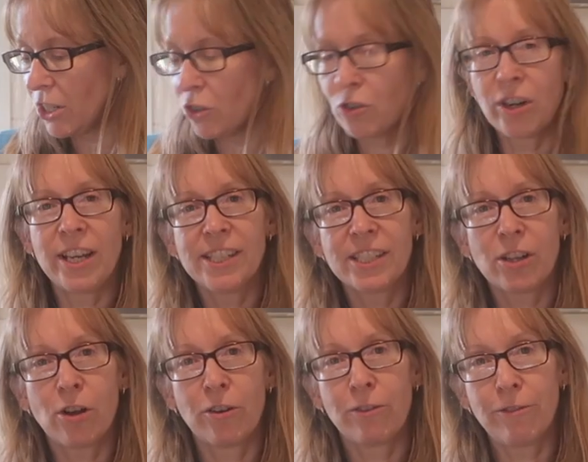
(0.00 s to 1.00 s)
degrees
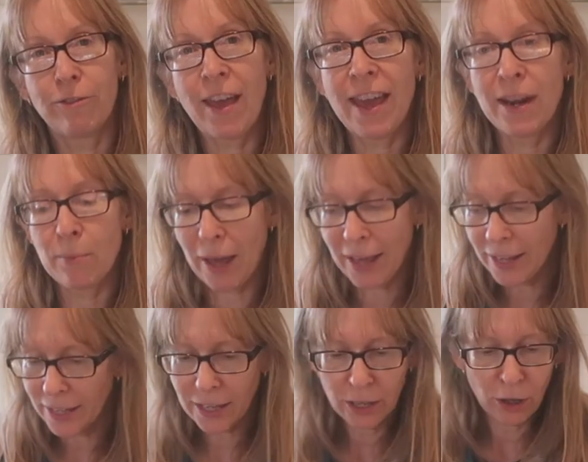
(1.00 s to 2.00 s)
on fan bake